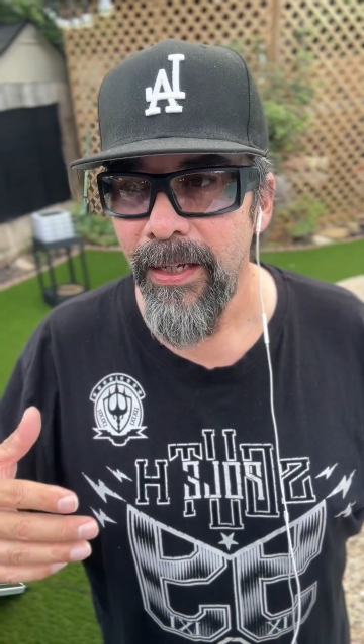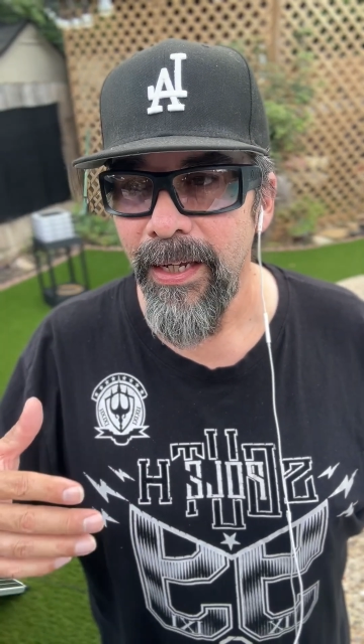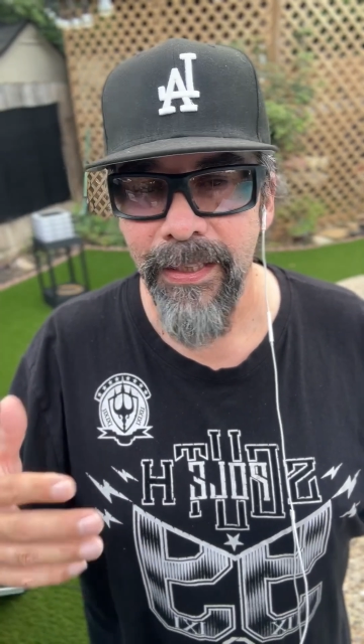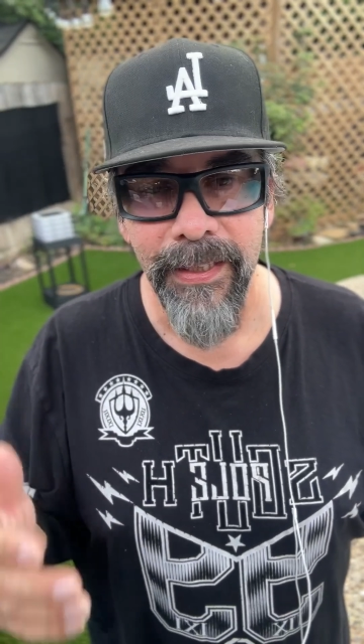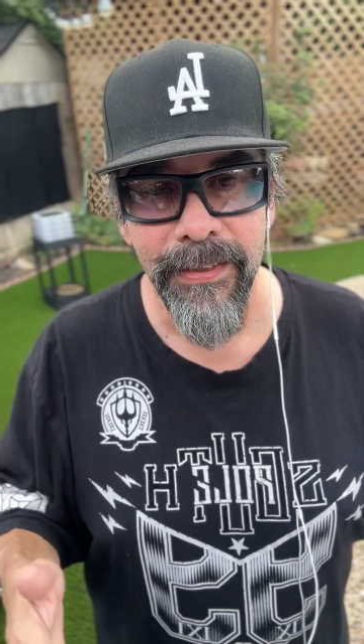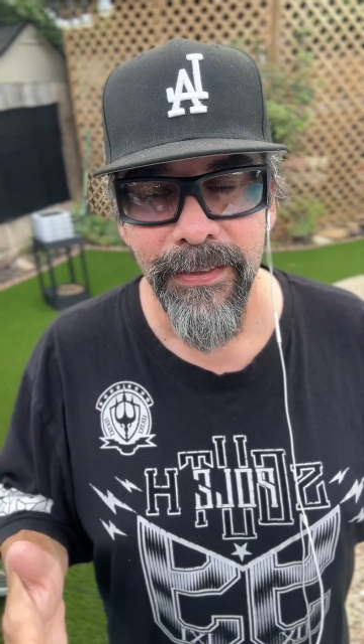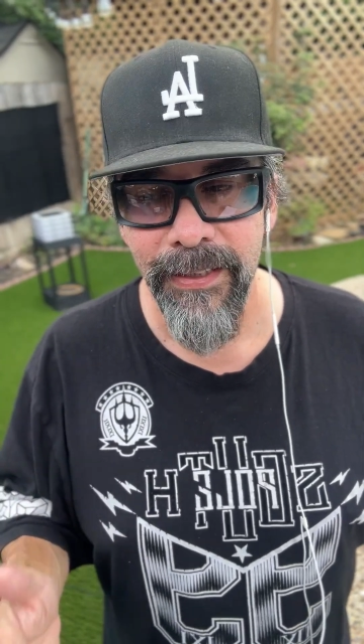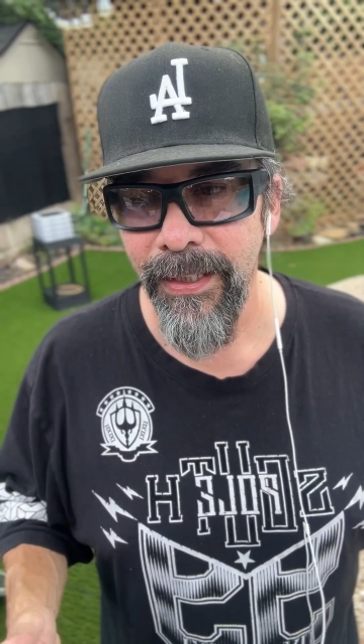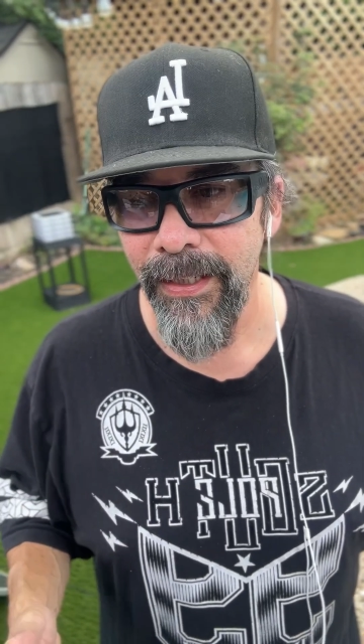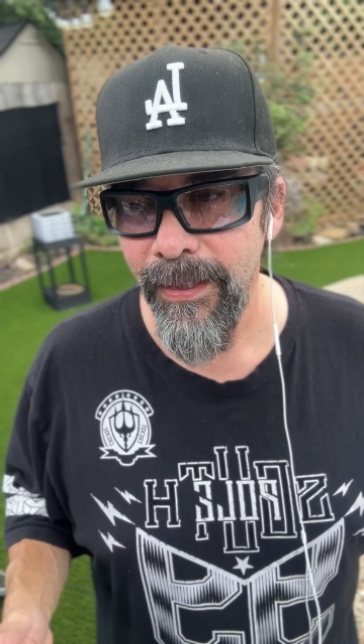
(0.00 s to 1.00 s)
In this
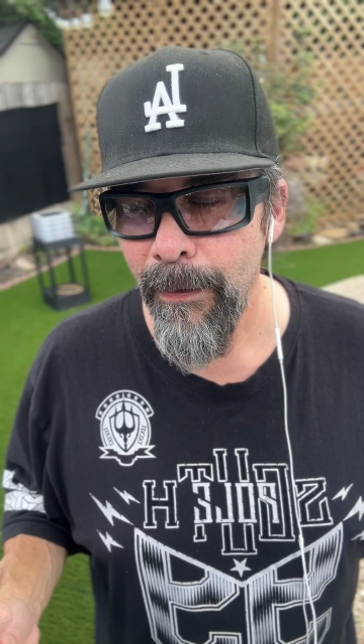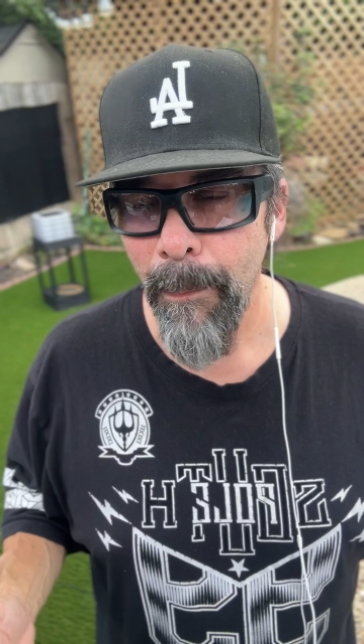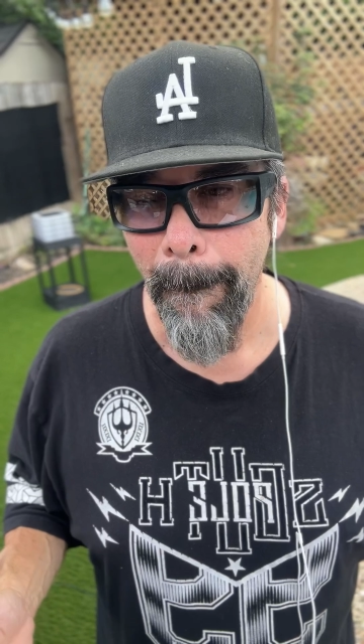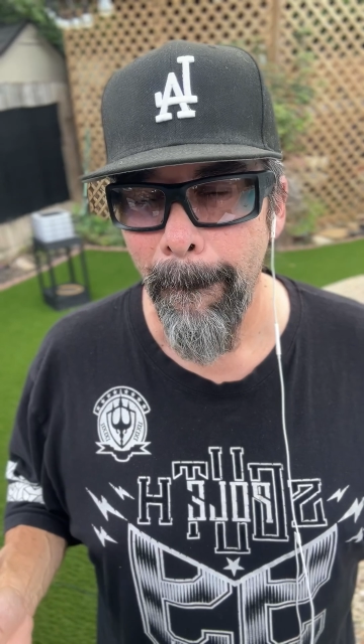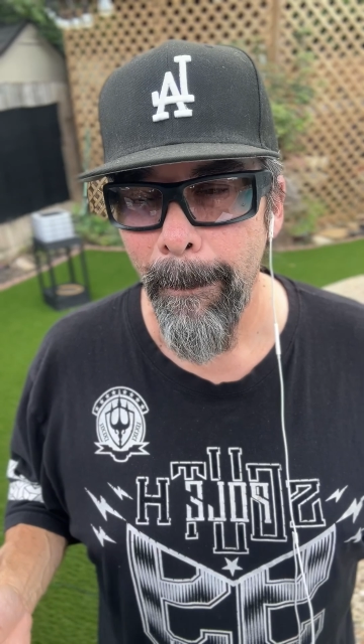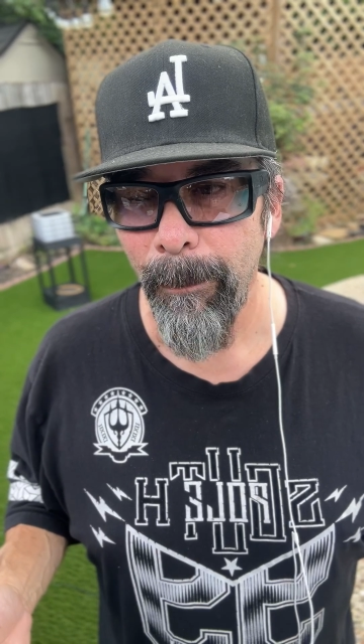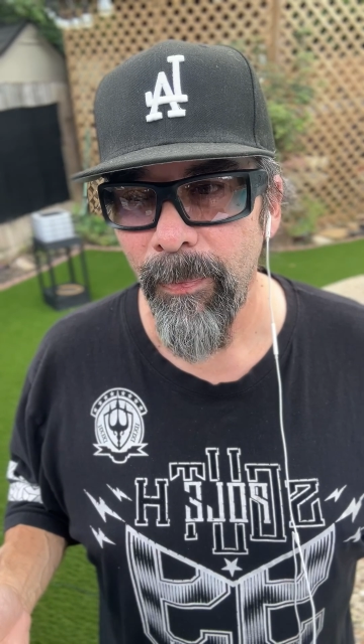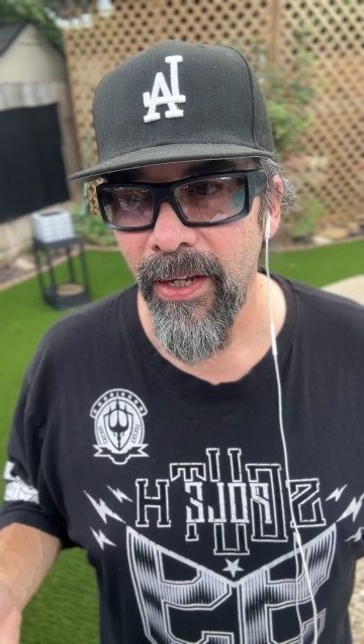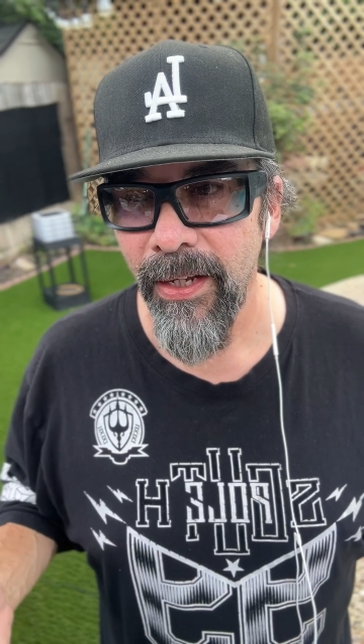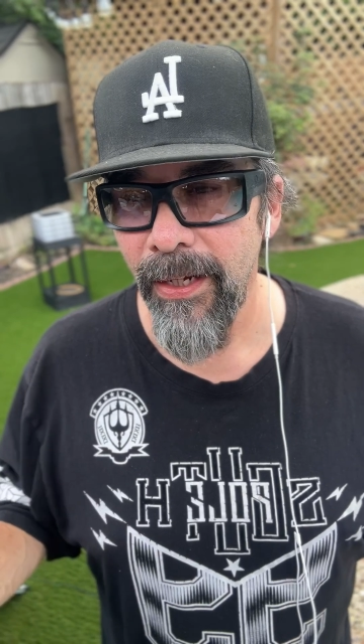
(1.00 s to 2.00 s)
scene,
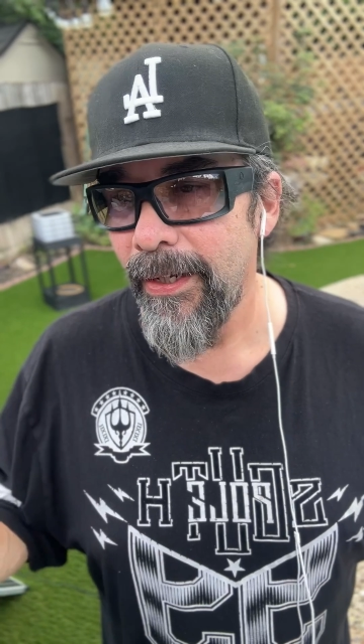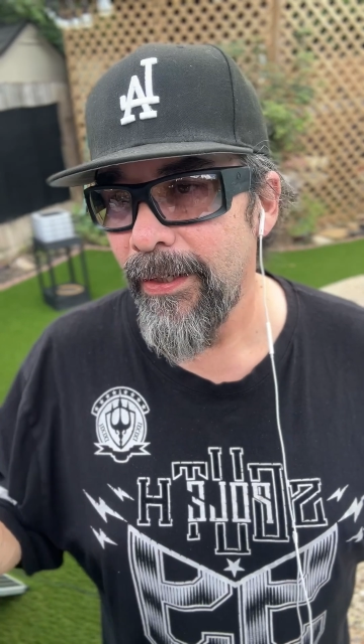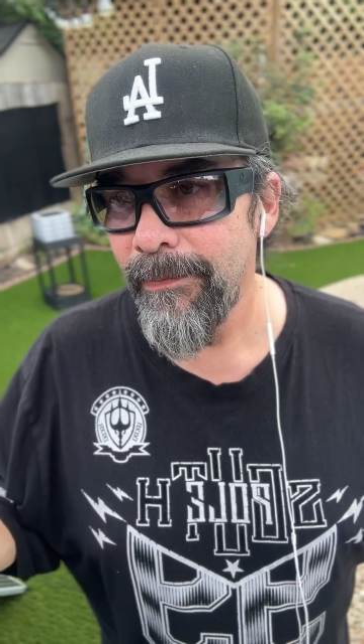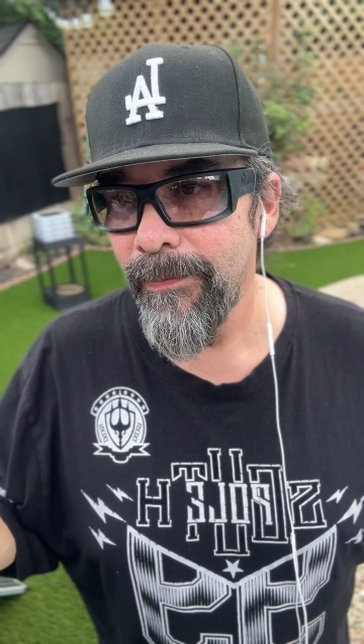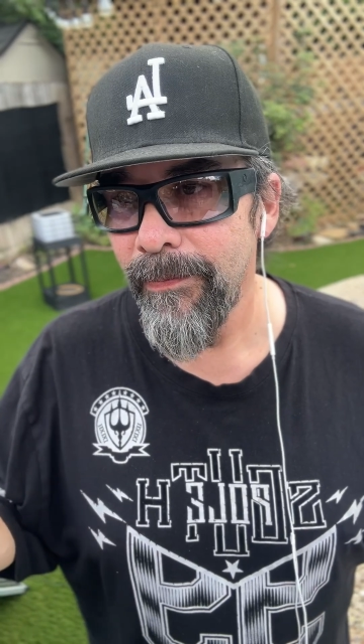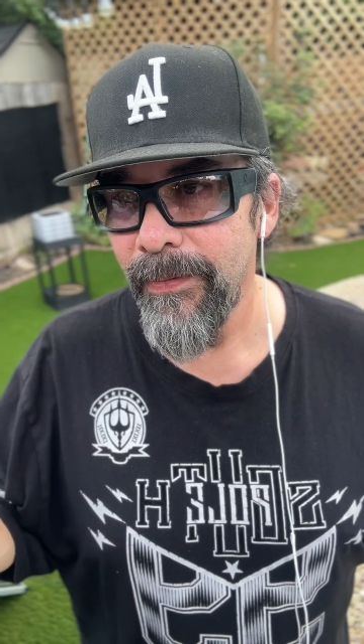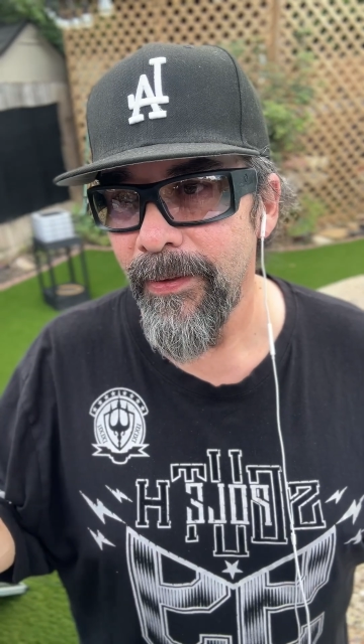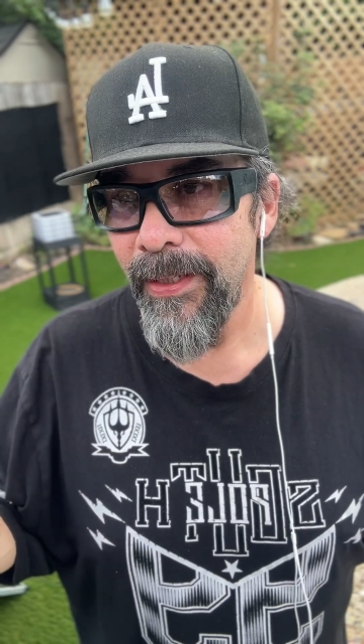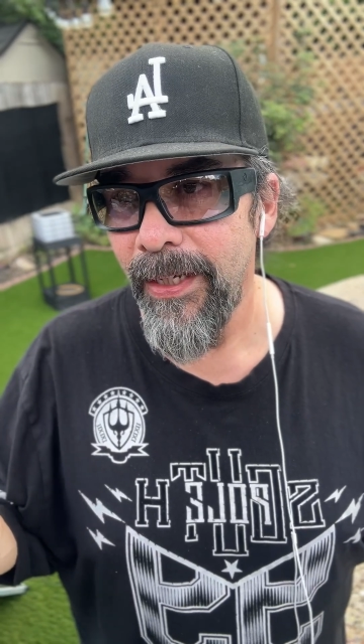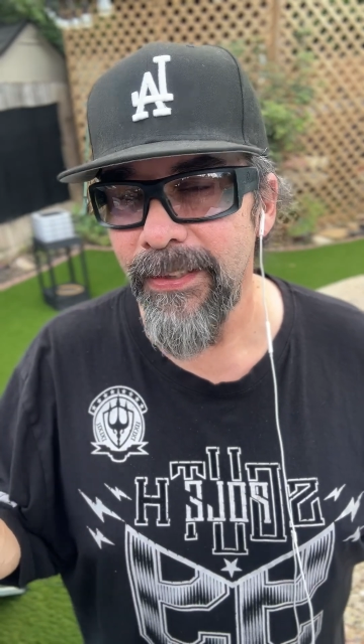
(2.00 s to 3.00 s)

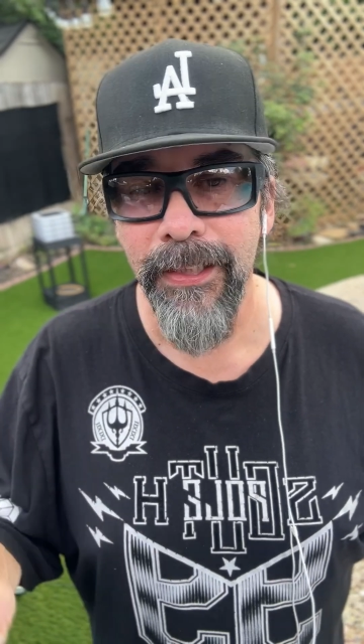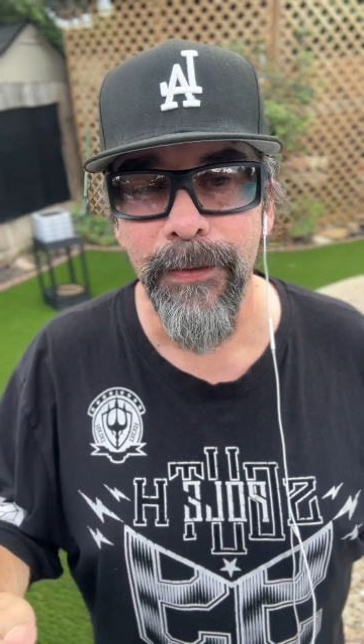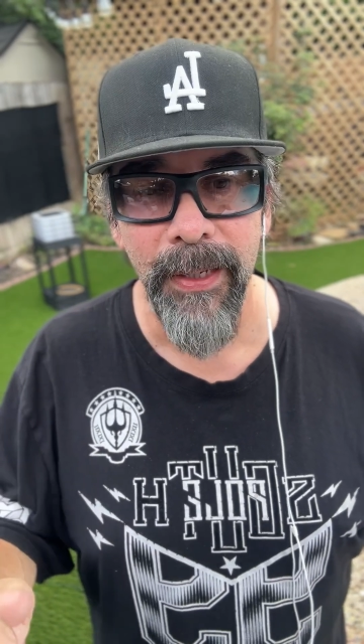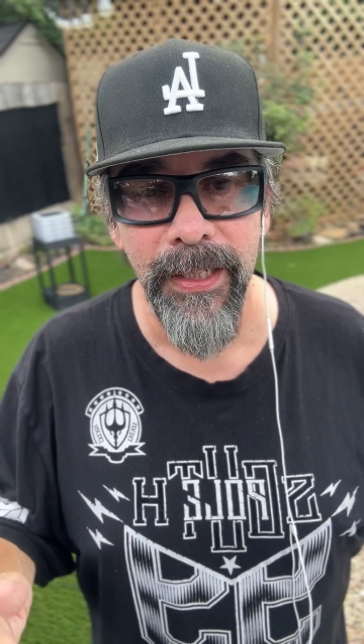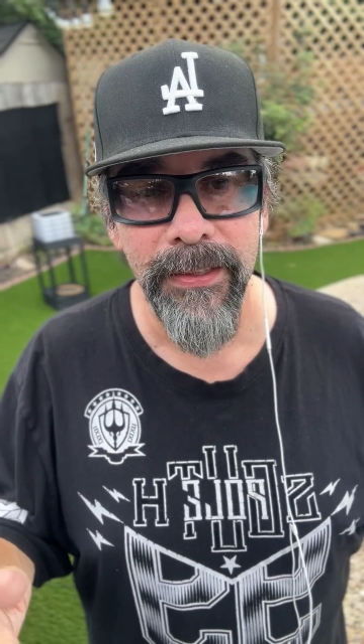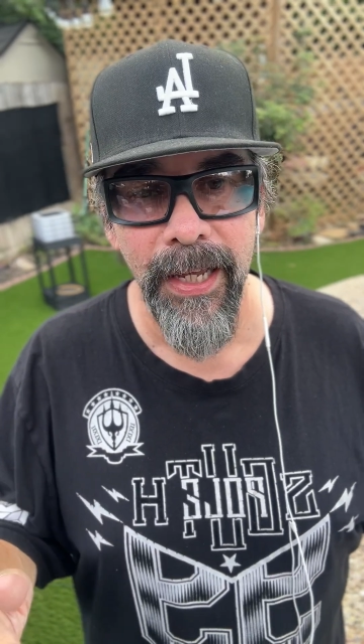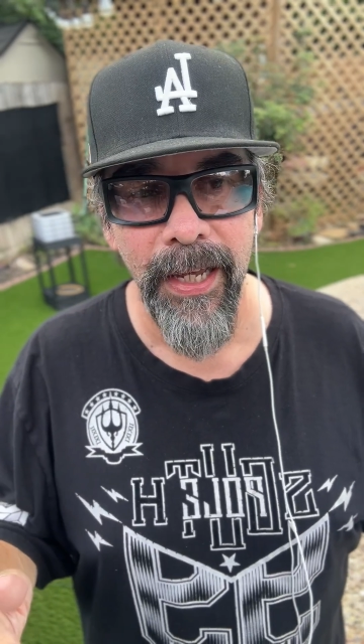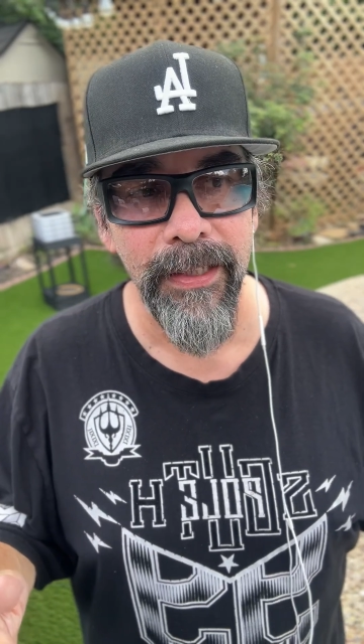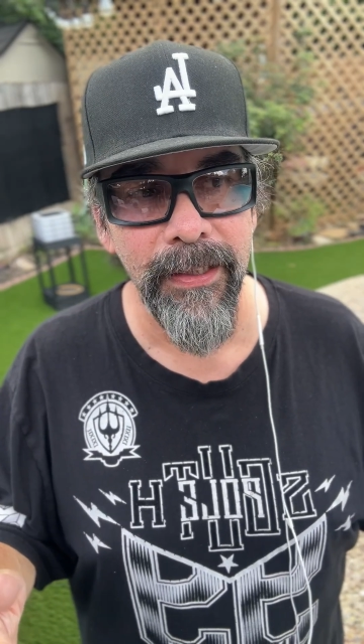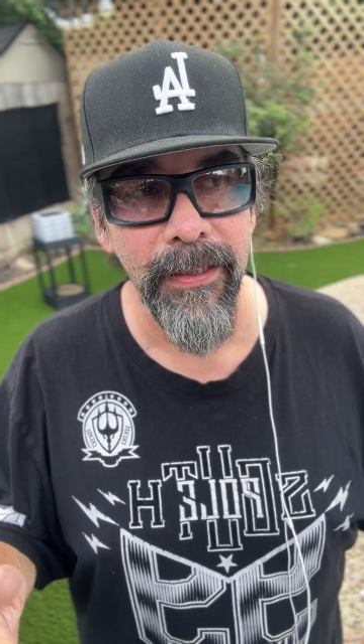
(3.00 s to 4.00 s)
it takes place
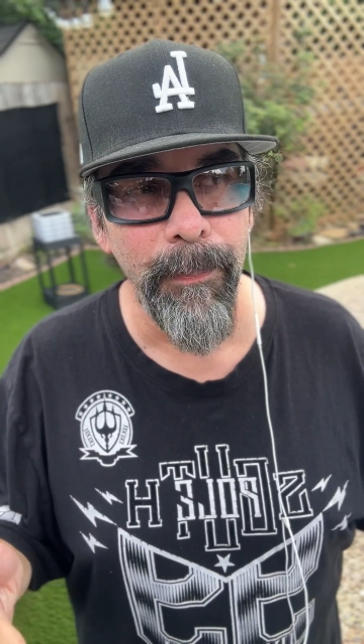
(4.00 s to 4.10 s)
at